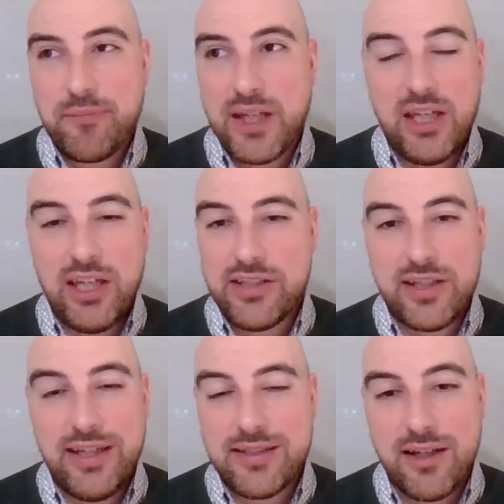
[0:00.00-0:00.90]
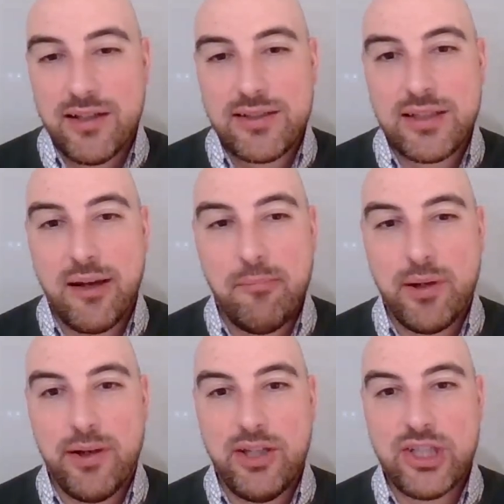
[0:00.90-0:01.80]
It's hard to come
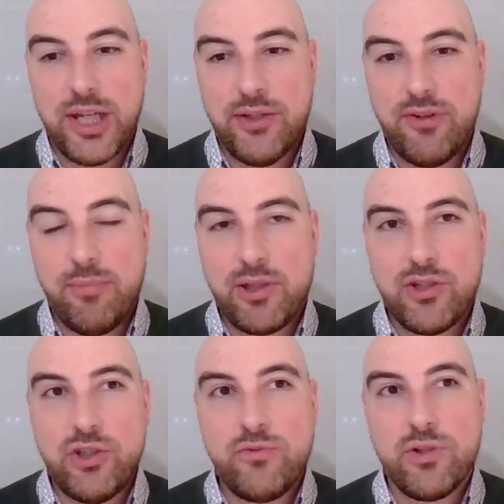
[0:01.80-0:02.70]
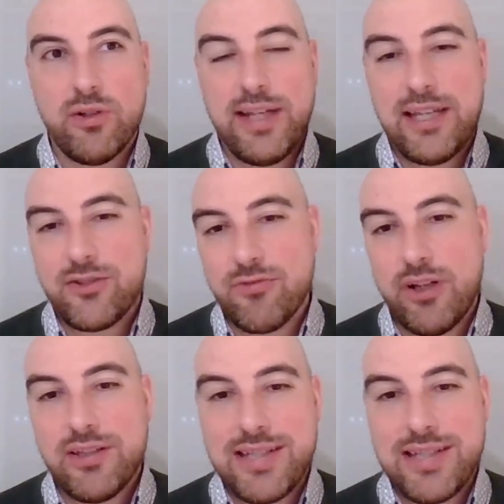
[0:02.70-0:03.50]
by in January because you've got less runners,